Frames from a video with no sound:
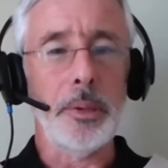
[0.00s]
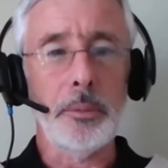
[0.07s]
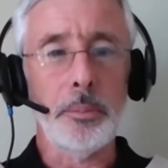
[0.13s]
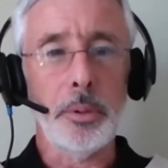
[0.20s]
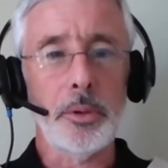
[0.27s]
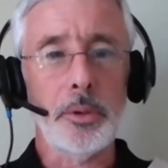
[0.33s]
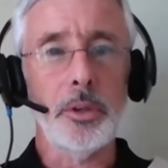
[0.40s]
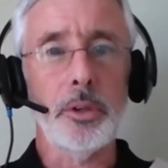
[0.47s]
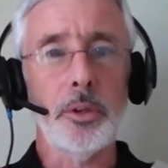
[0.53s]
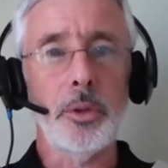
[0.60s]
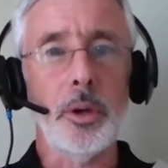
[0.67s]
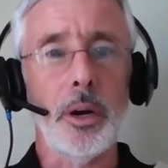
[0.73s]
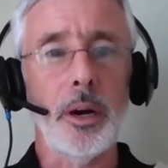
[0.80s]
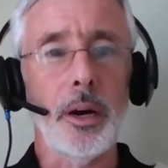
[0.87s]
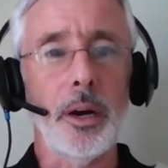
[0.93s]
people
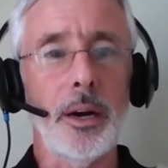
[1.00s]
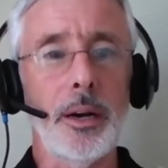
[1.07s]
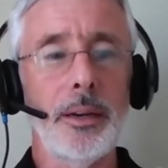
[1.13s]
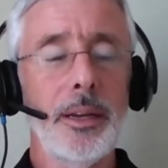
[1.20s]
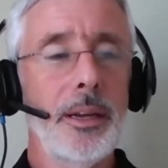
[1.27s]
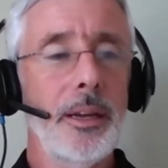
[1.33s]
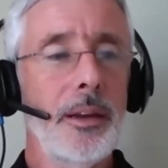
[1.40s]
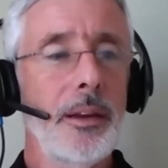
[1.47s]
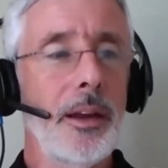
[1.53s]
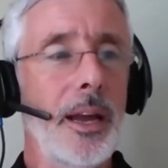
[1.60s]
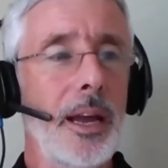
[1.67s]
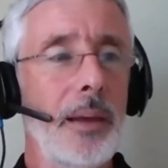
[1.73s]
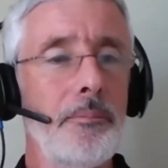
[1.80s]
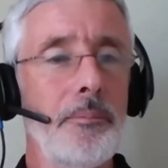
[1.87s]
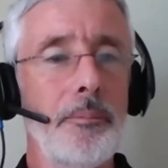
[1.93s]
who are
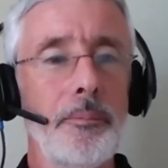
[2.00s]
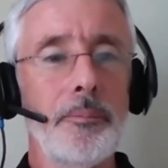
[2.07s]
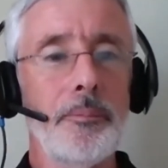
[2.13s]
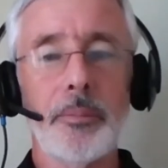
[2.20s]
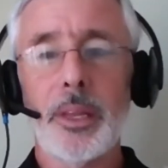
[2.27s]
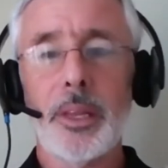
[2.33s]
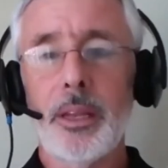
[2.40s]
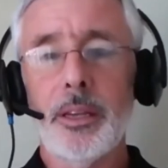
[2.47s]
um,